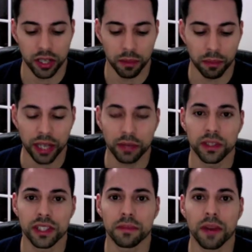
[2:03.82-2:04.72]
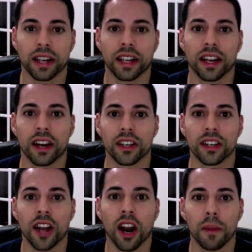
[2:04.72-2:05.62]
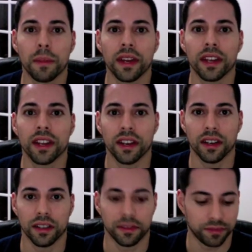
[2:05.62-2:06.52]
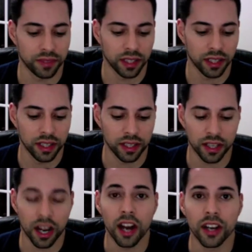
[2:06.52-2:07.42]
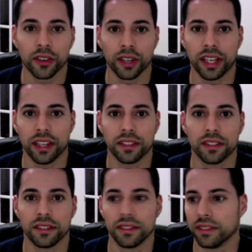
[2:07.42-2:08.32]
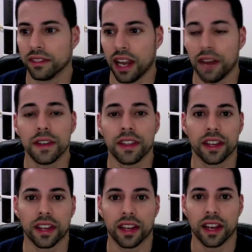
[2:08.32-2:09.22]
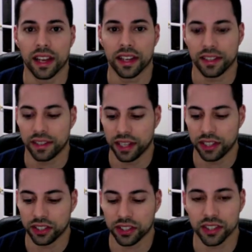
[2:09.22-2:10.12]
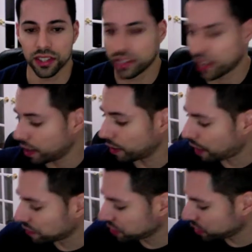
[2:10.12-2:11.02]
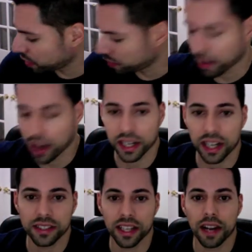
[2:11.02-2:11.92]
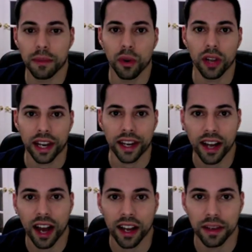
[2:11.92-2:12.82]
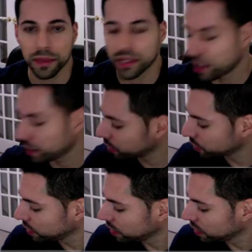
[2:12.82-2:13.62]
break with this Mockneck on carpet, concrete, everything, and it just doesn't tear. I've seen other Mocknecks that have more like cotton material,